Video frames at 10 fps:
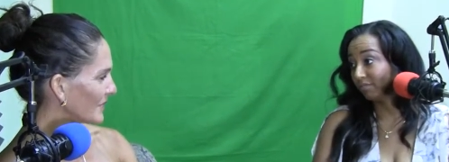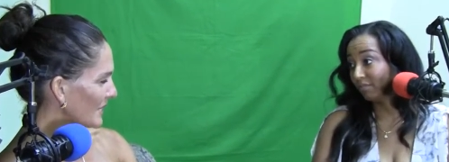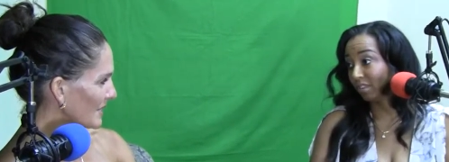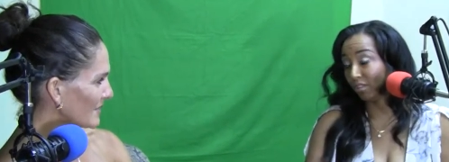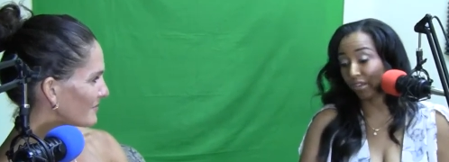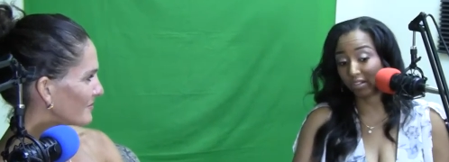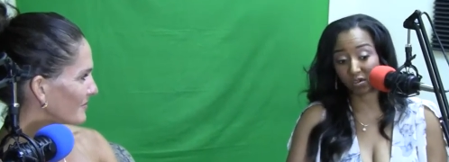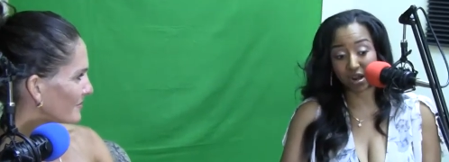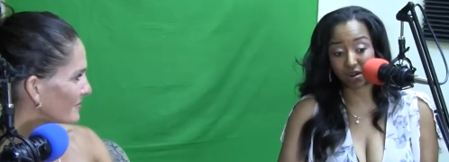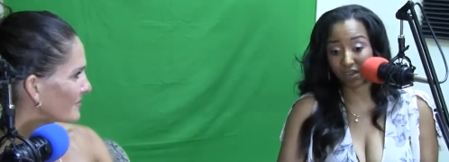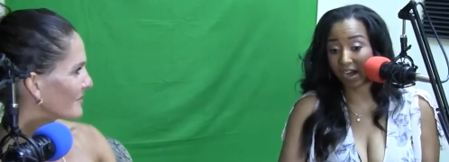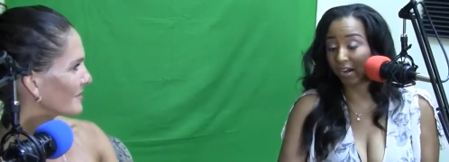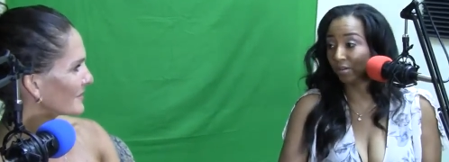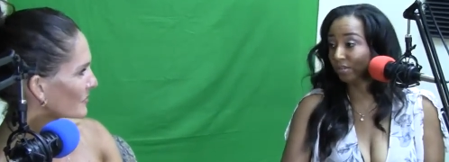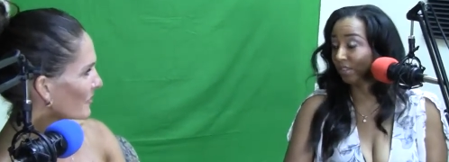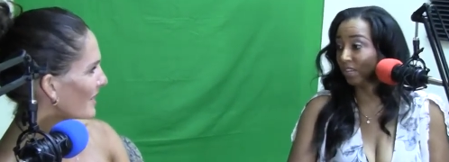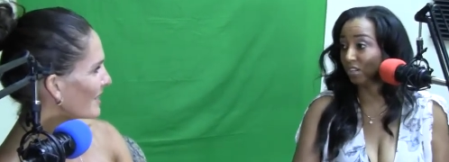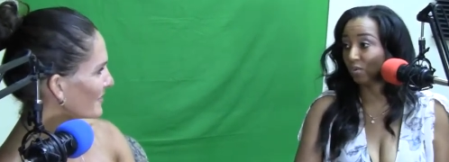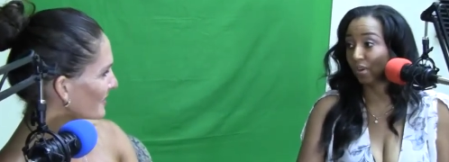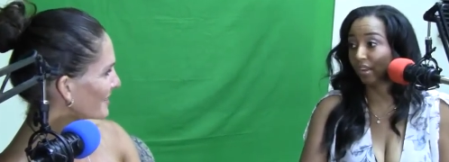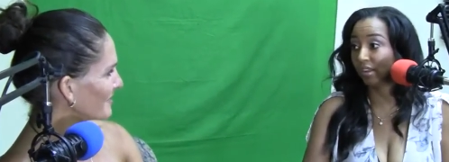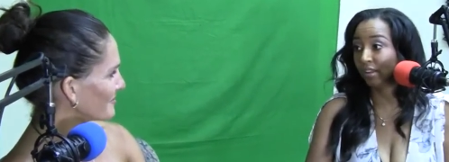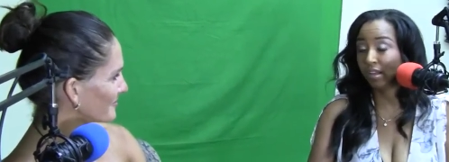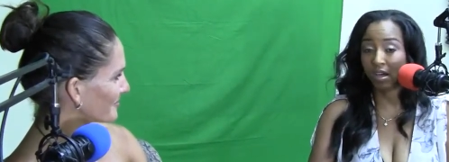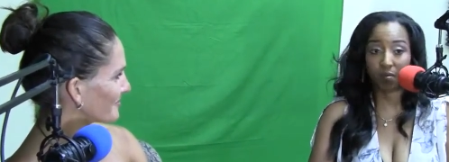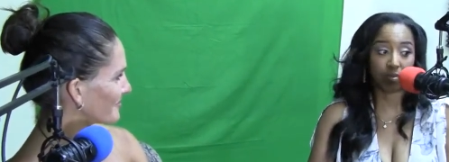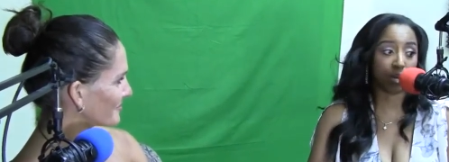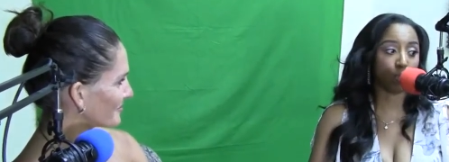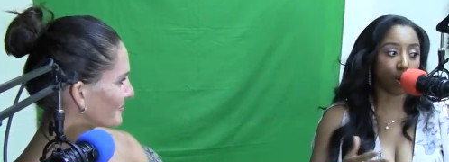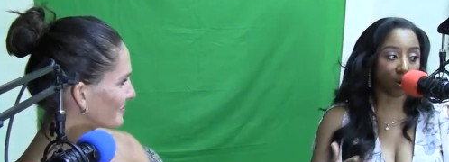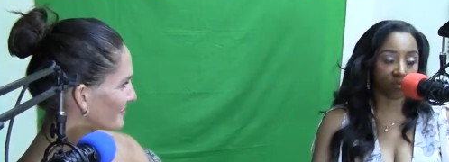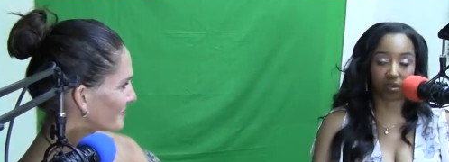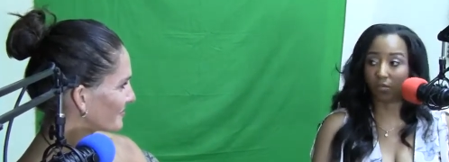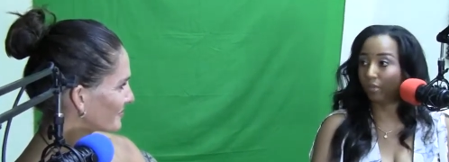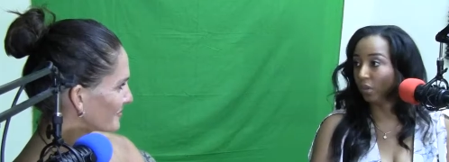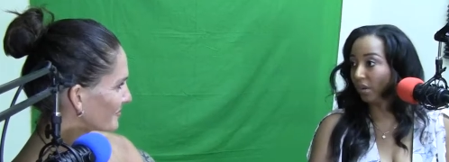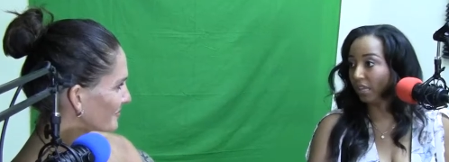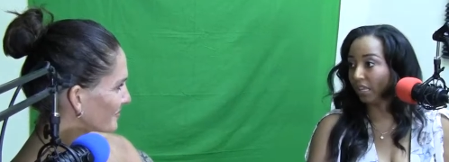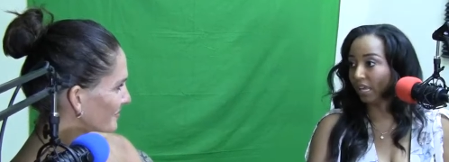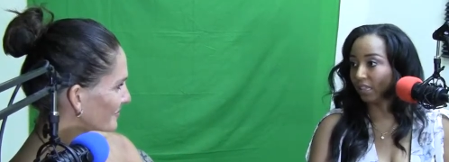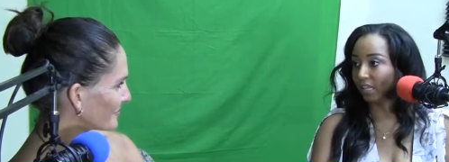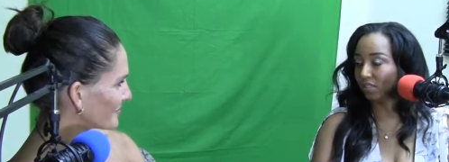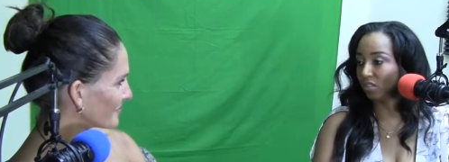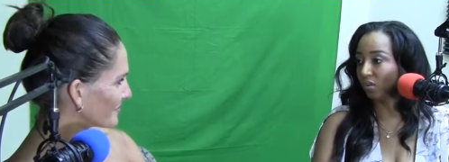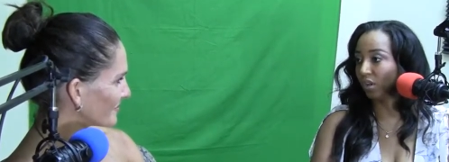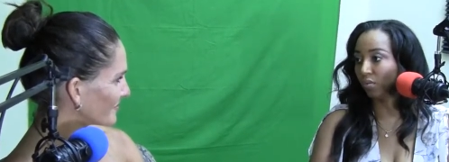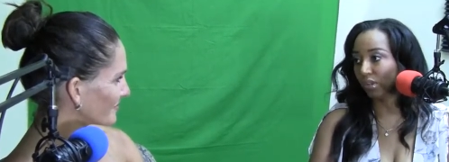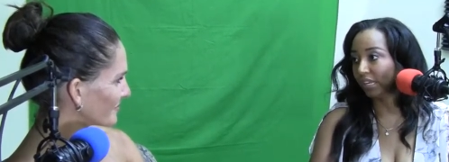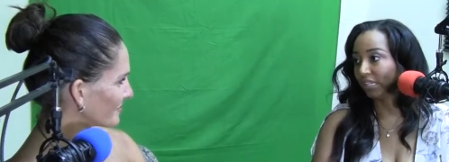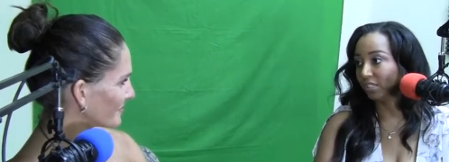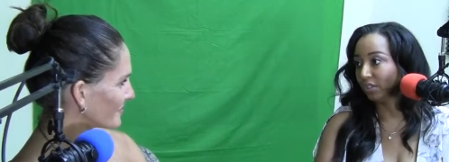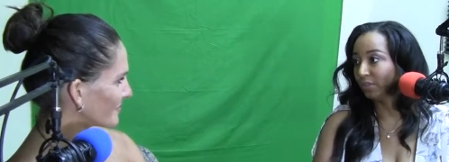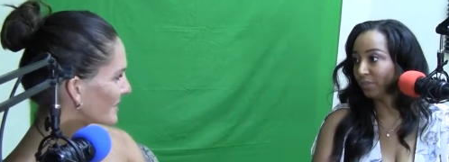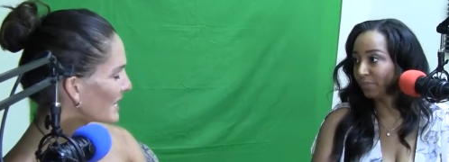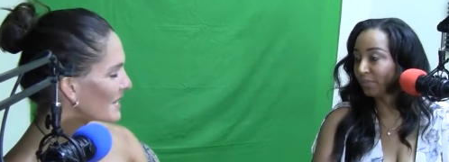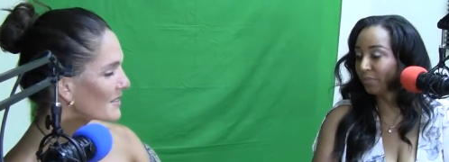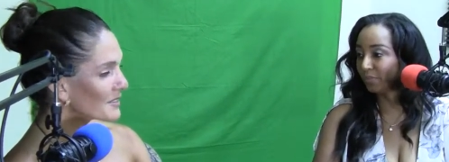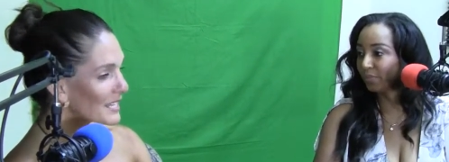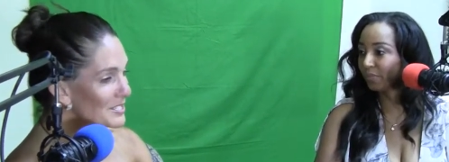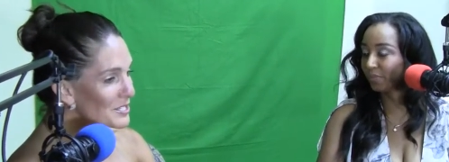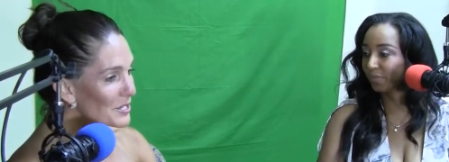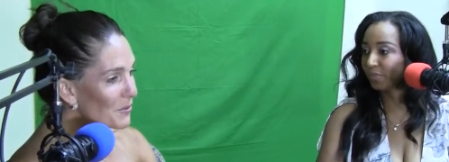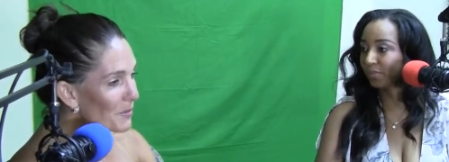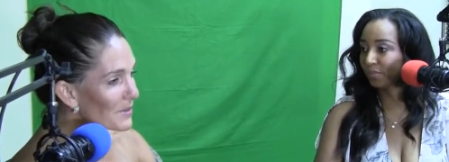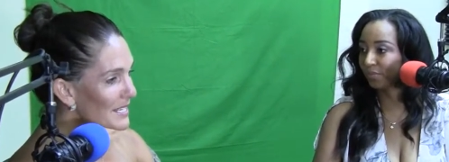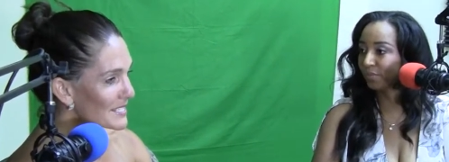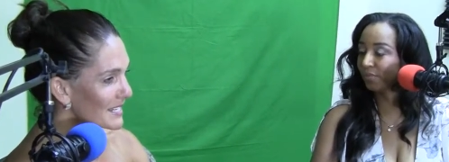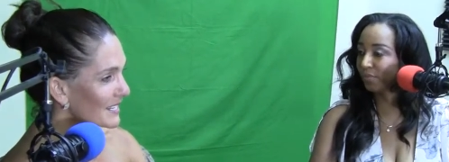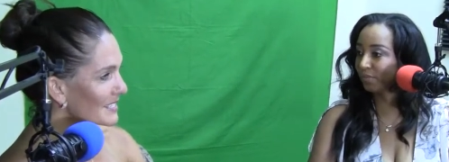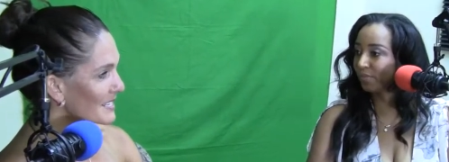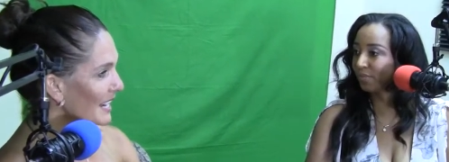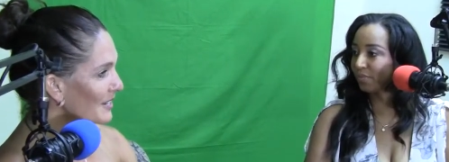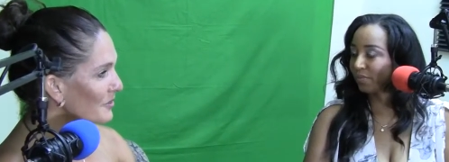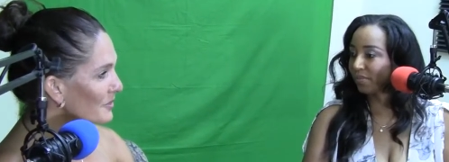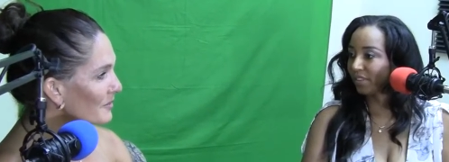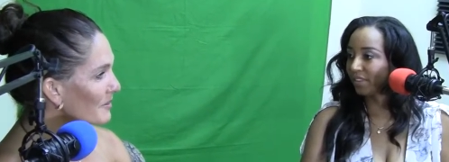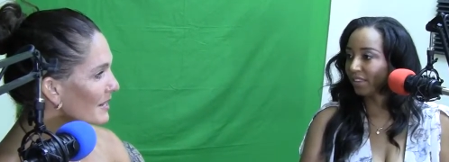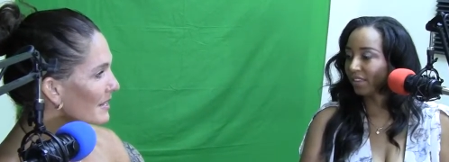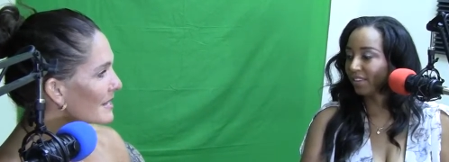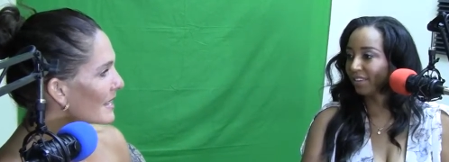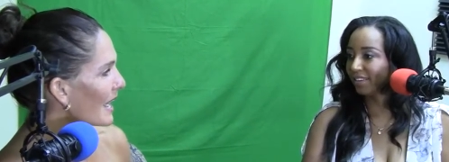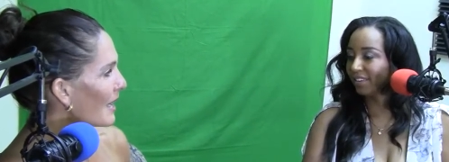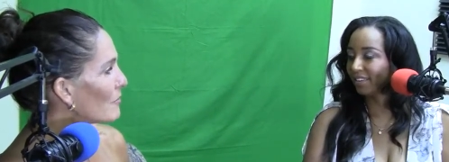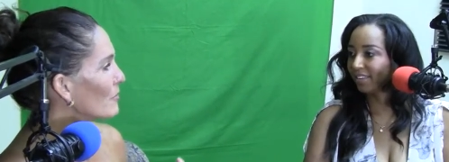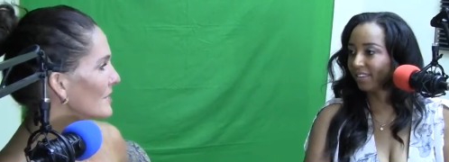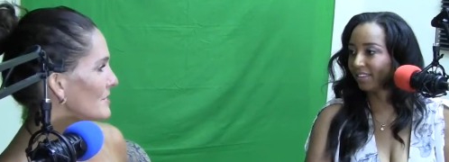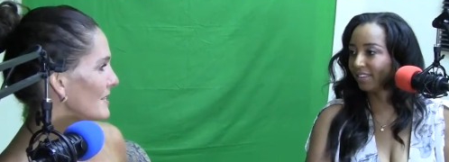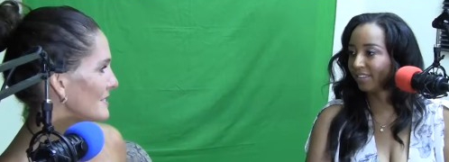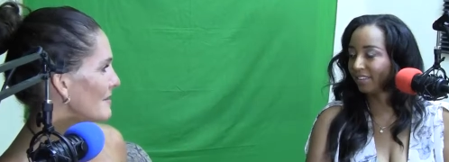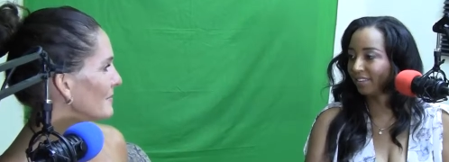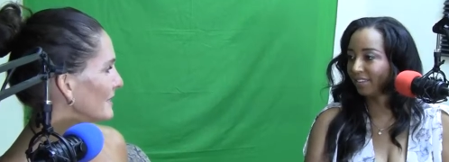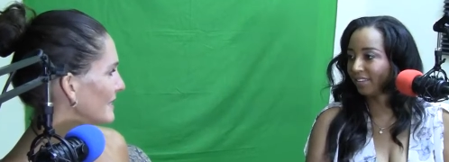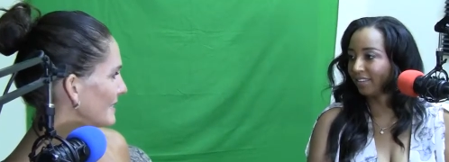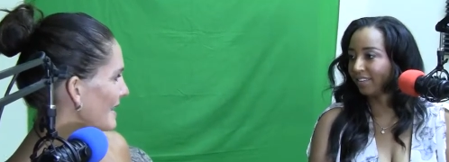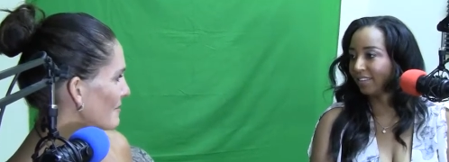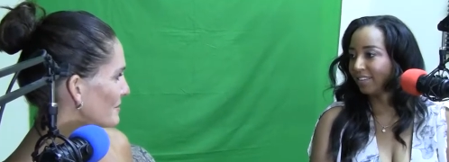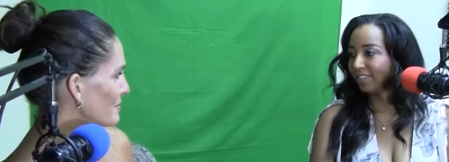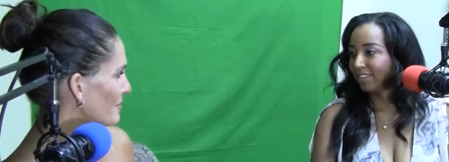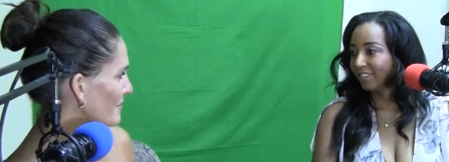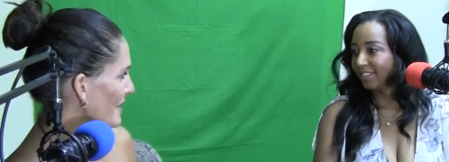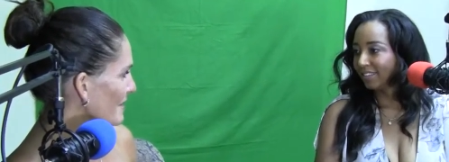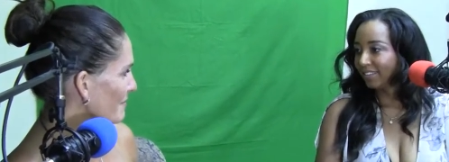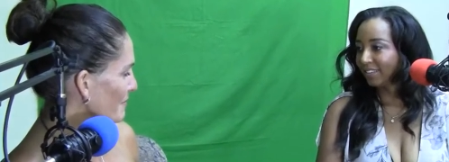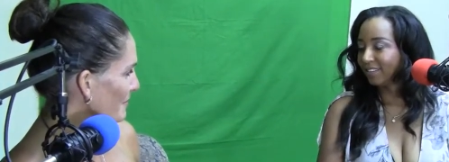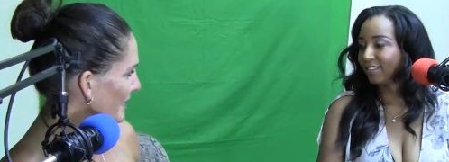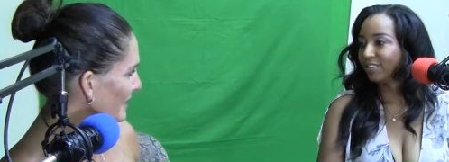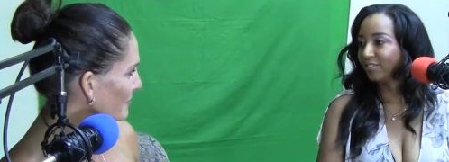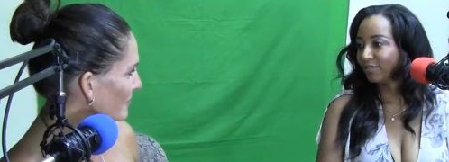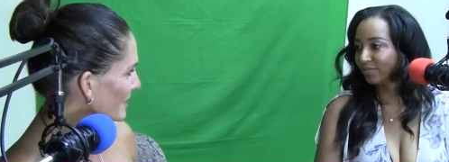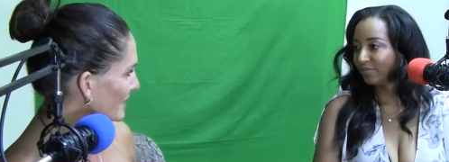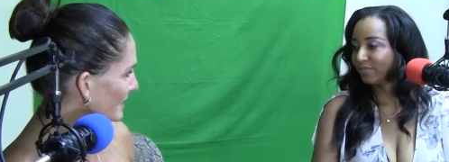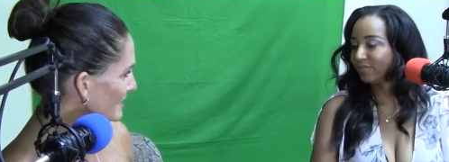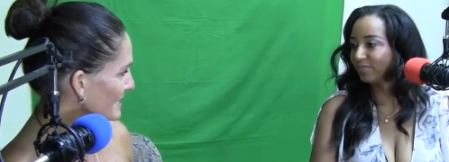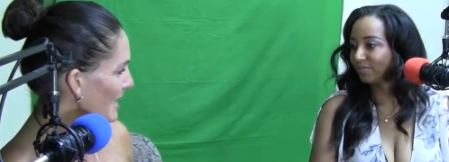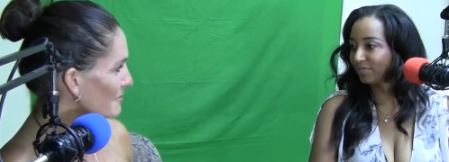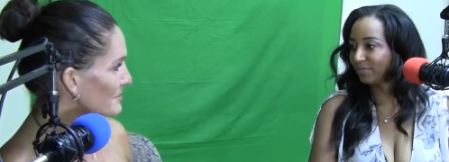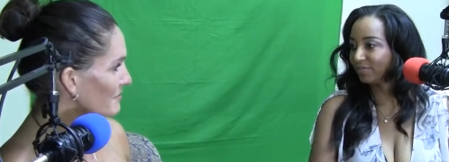Speaker 1: Yeah. their kids are out of the house and wow, they just want to okay. be a part of a community that they still can relate to.
Speaker 2: That's so amazing because I couldn't even. I wish that something like that was provided for me when, because I was